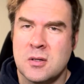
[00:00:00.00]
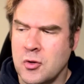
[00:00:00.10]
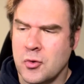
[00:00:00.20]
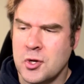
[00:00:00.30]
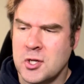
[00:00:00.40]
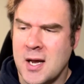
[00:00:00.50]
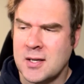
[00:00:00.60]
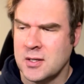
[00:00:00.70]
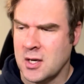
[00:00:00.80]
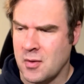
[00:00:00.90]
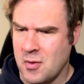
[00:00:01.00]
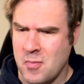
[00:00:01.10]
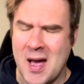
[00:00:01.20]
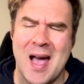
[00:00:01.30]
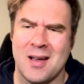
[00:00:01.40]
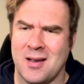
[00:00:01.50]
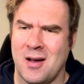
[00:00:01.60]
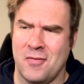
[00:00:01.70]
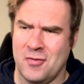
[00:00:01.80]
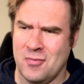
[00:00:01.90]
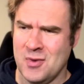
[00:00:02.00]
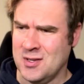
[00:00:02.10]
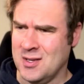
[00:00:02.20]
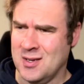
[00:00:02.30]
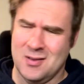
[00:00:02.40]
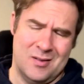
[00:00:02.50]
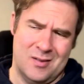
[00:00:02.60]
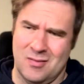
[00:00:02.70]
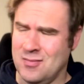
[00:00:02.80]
Adoree Jackson coming back after missing